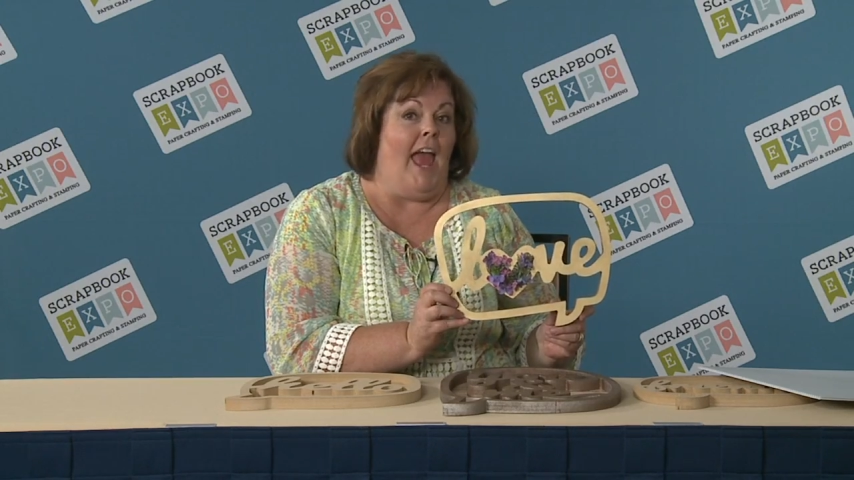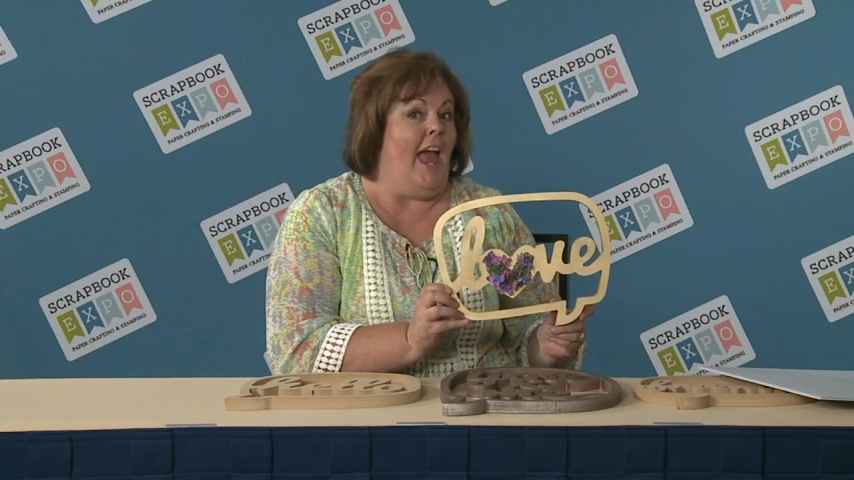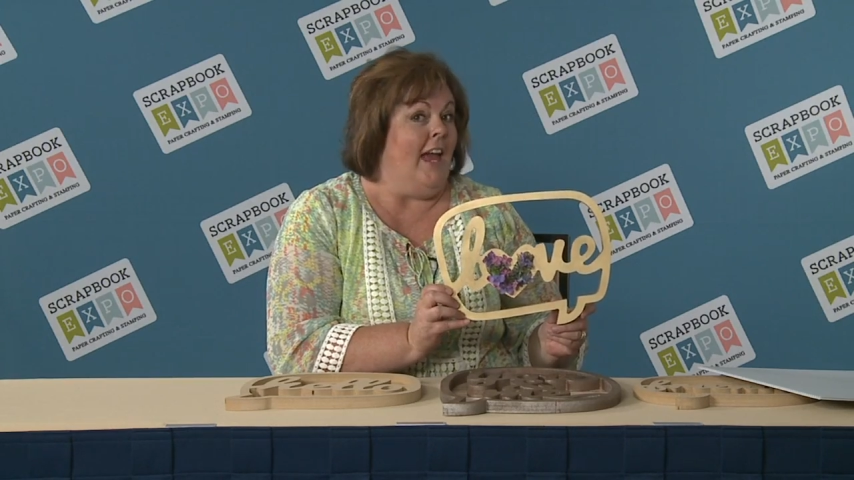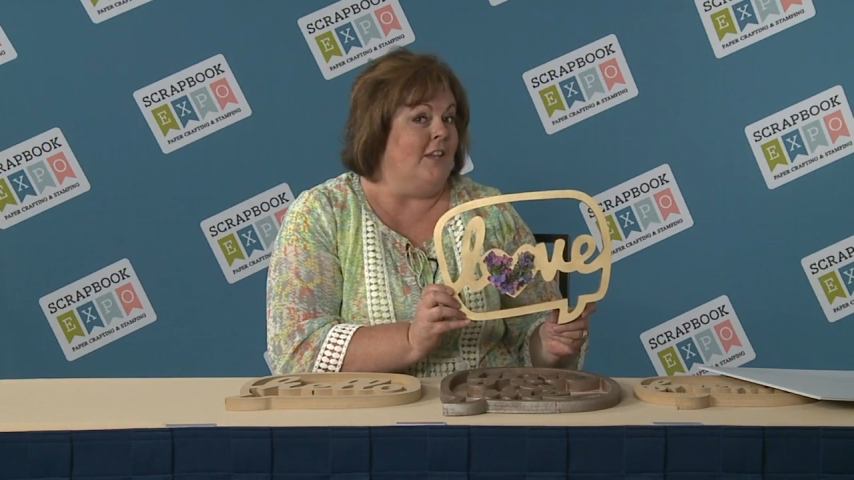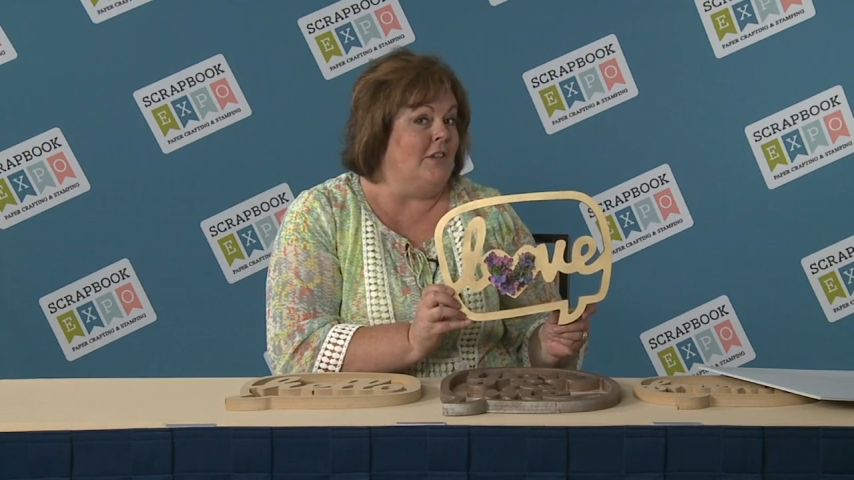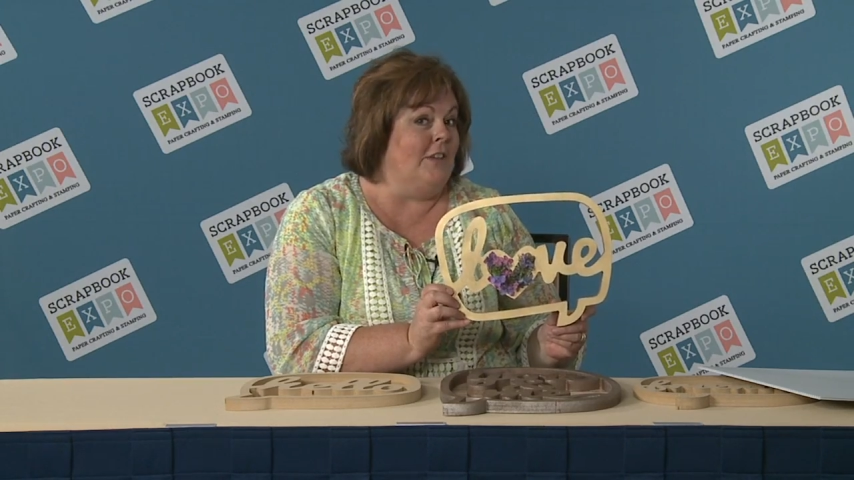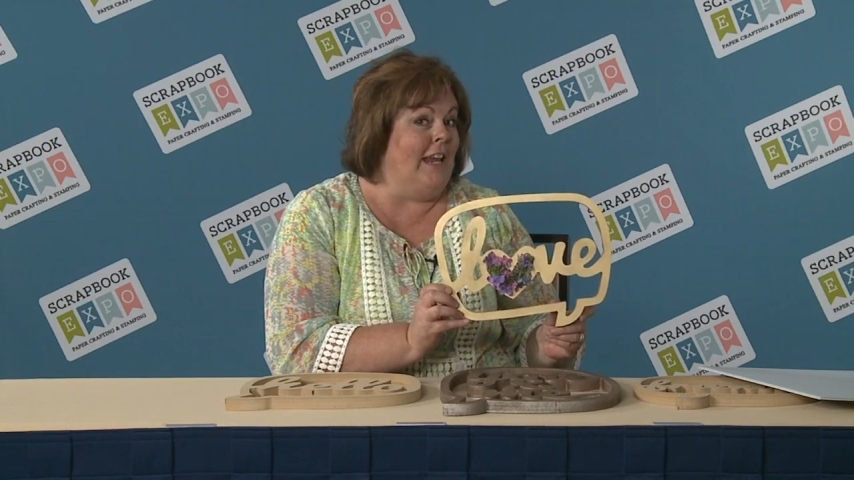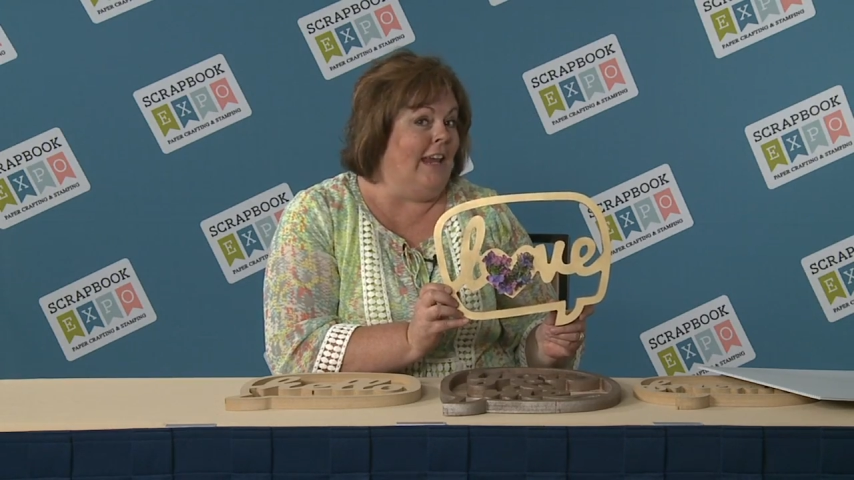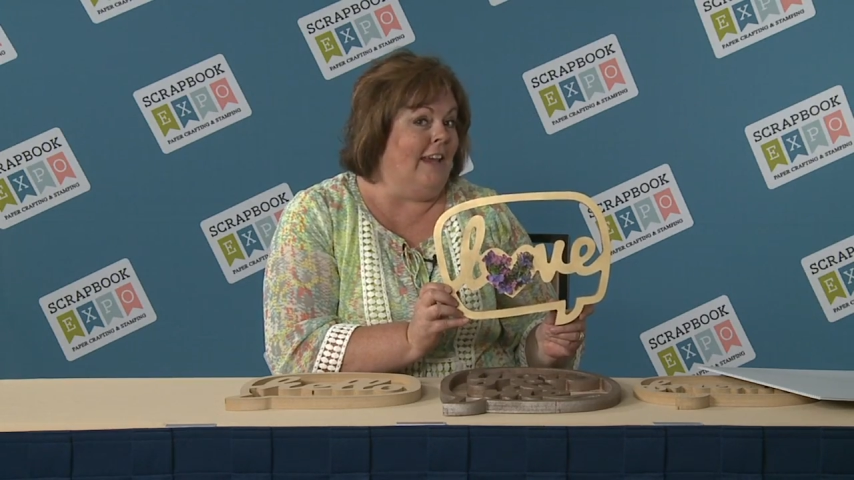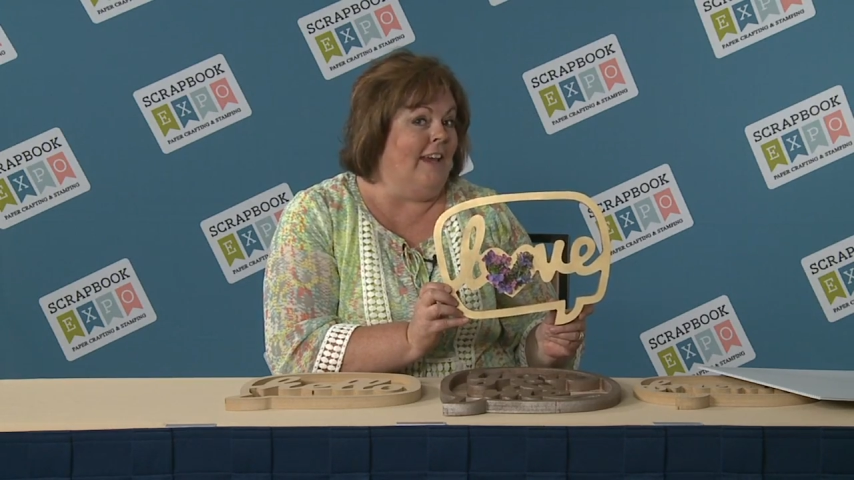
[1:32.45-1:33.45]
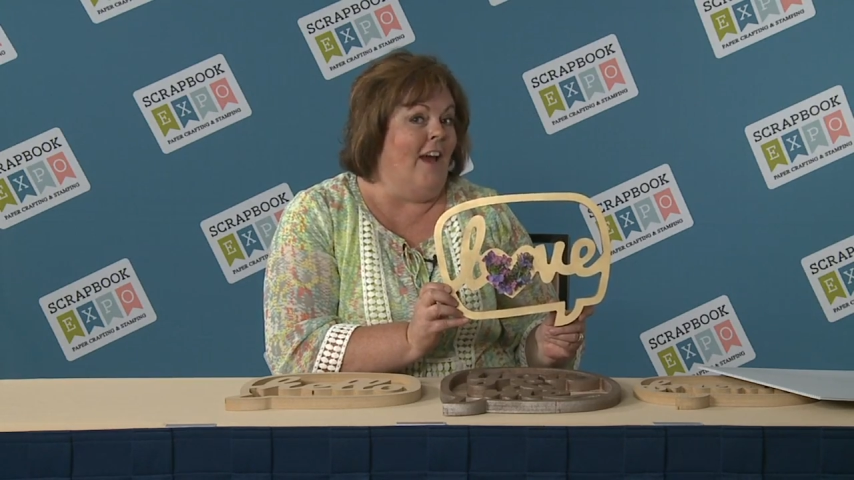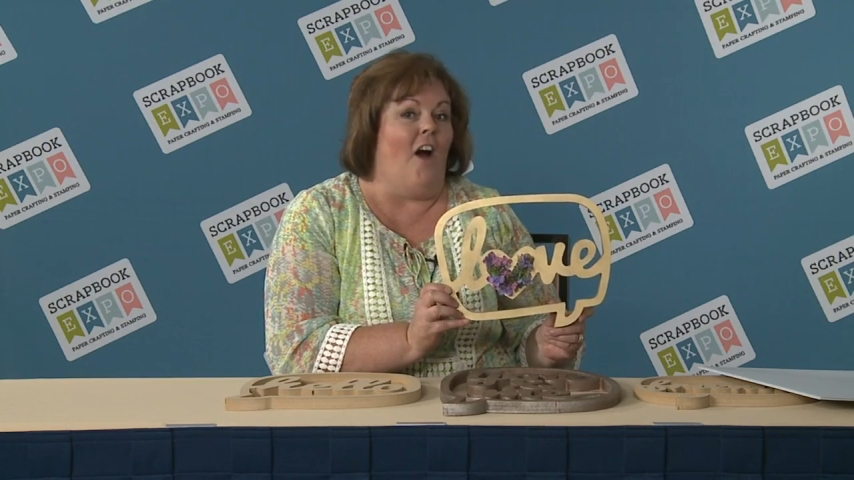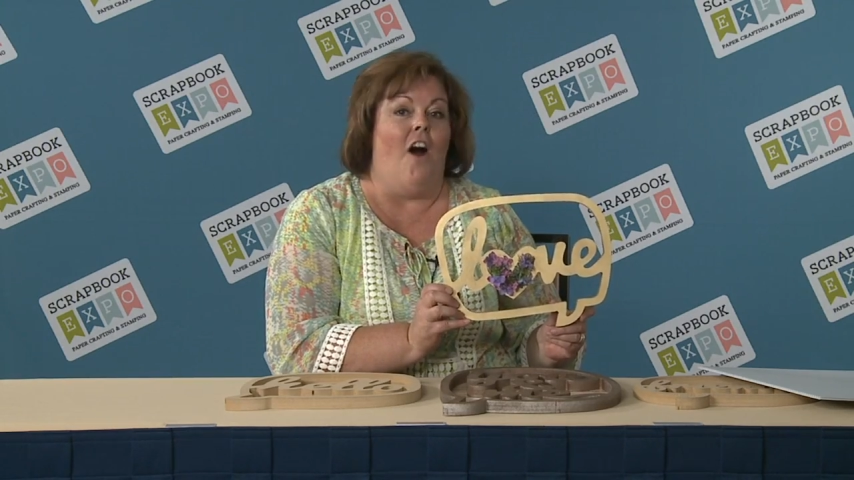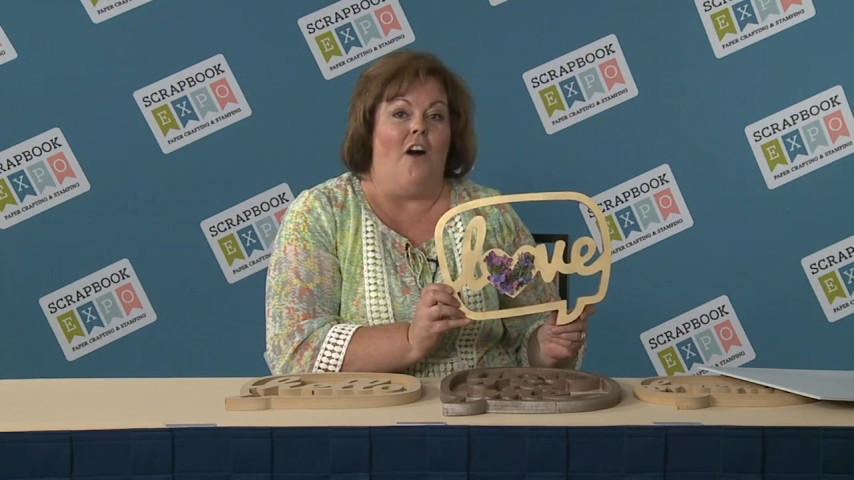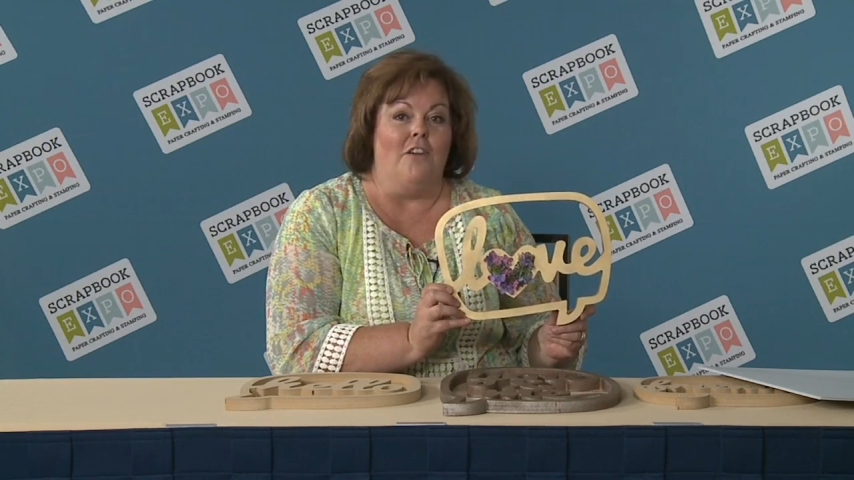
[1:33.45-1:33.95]
and unique,
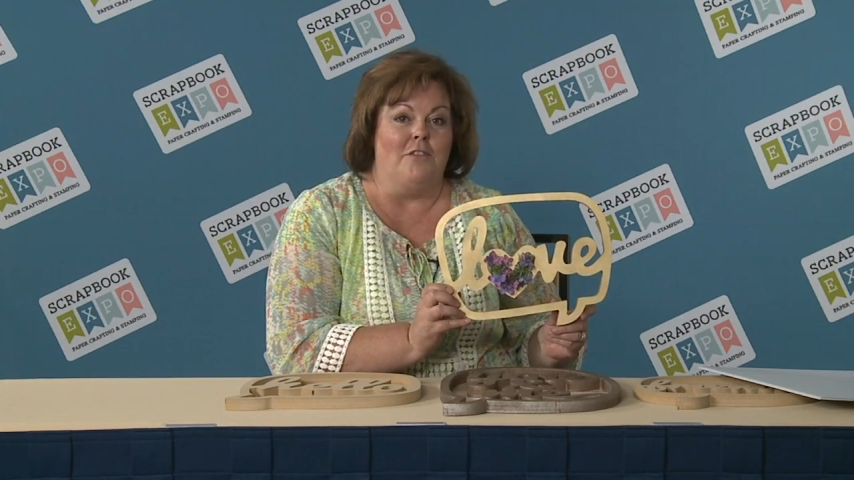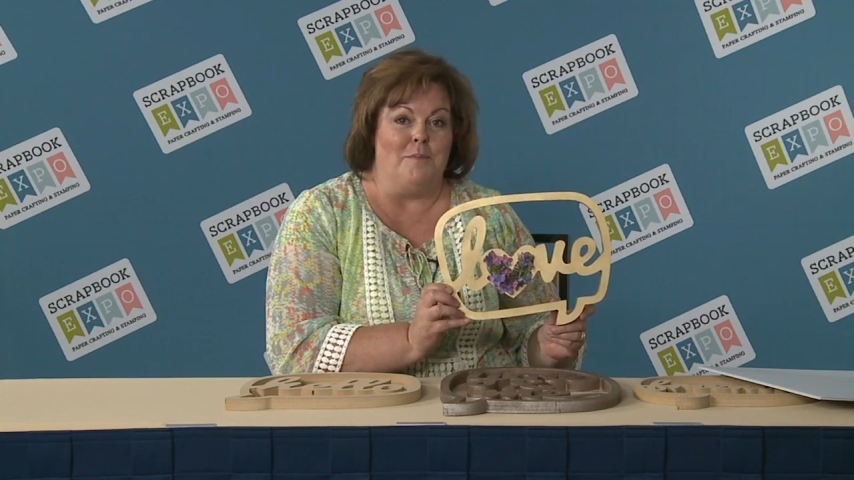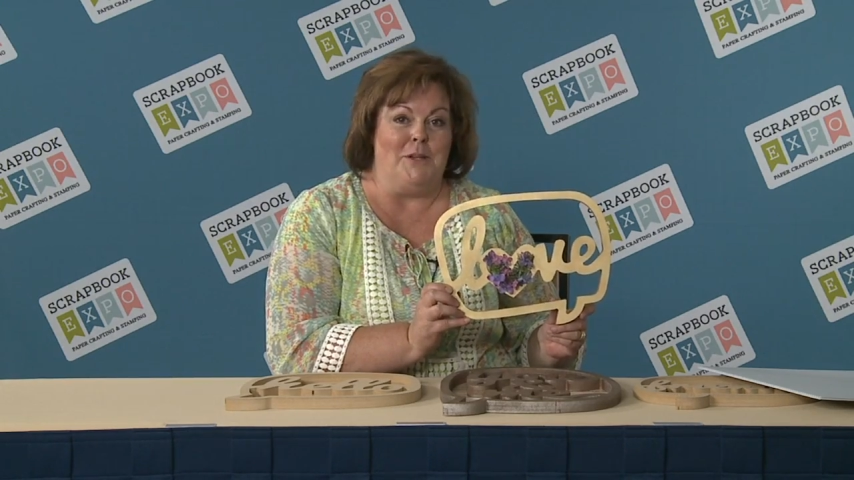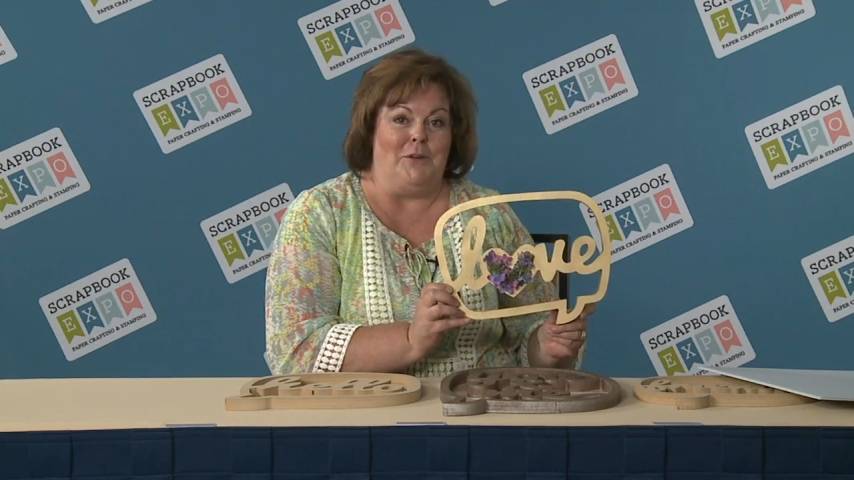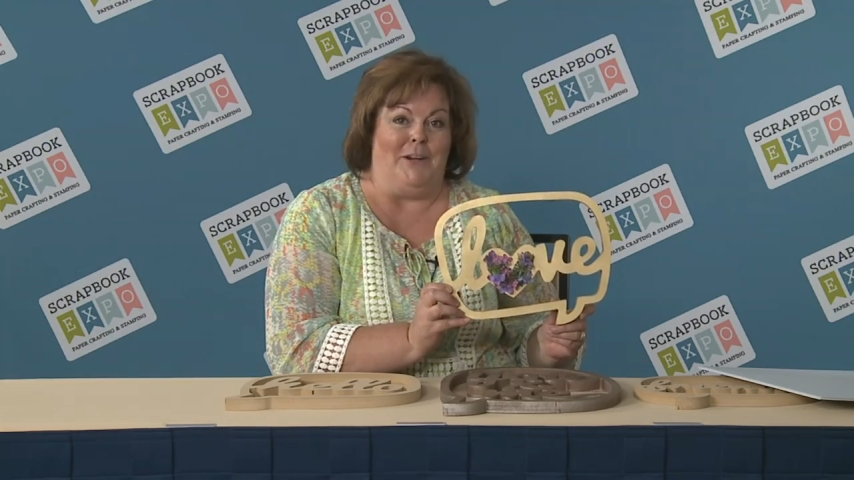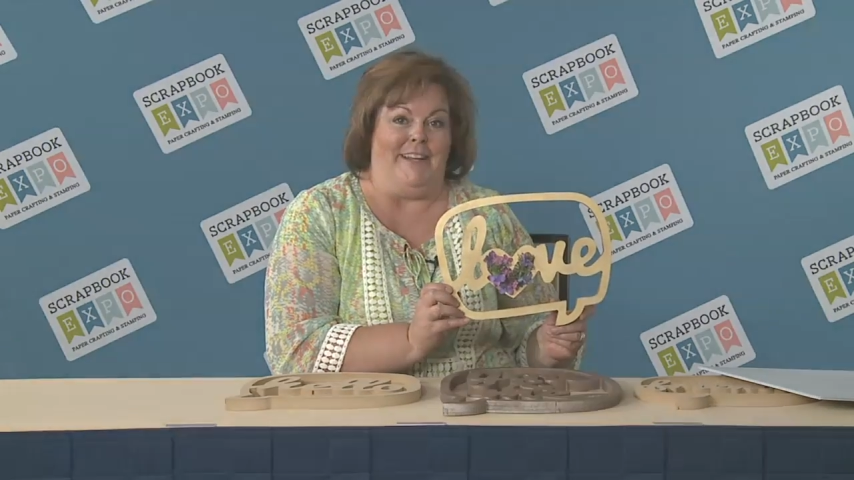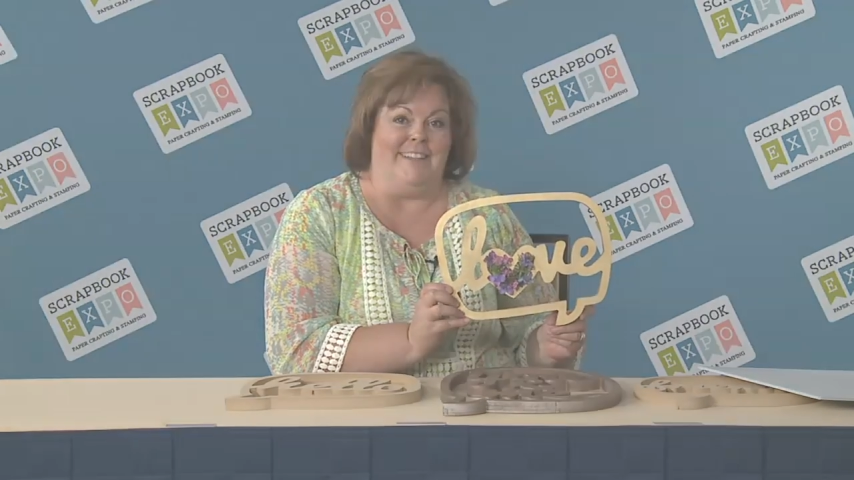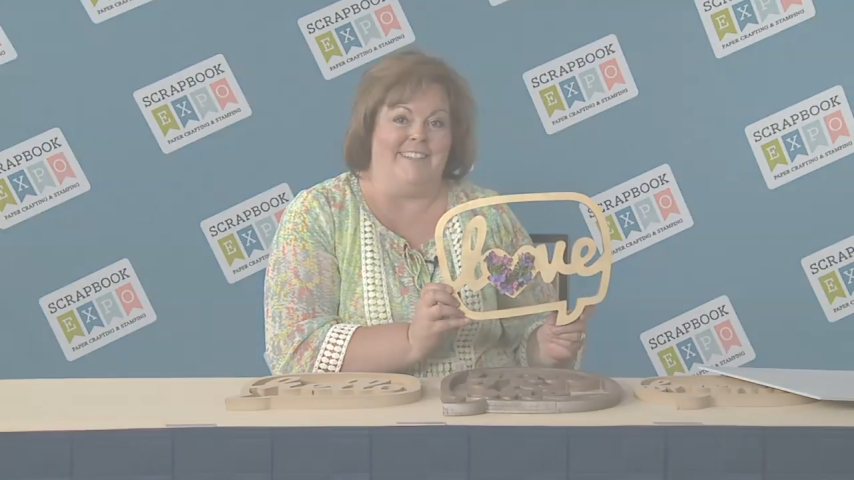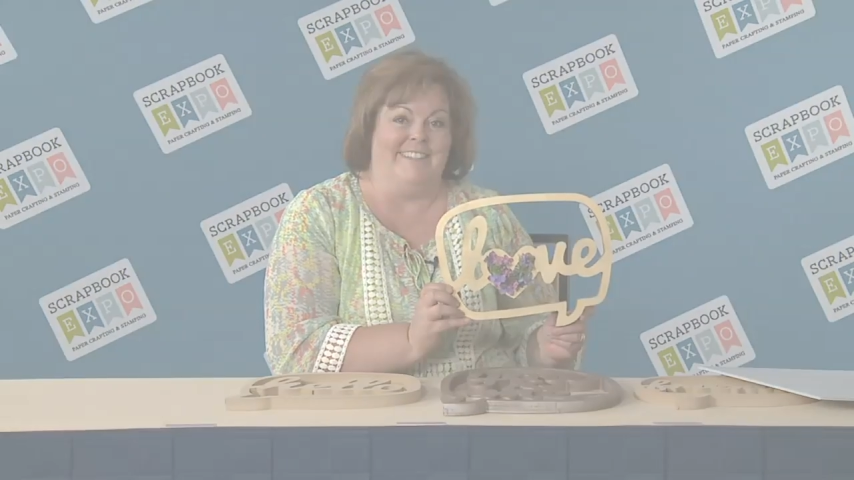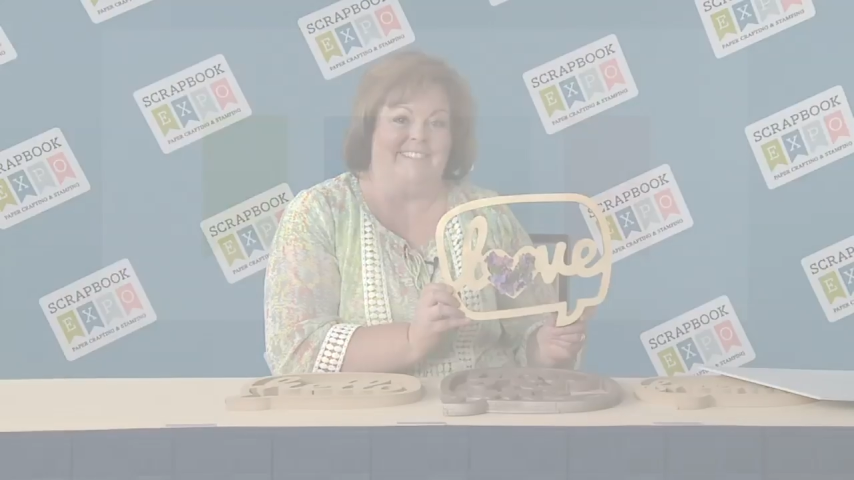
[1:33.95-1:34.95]
all from Adornit.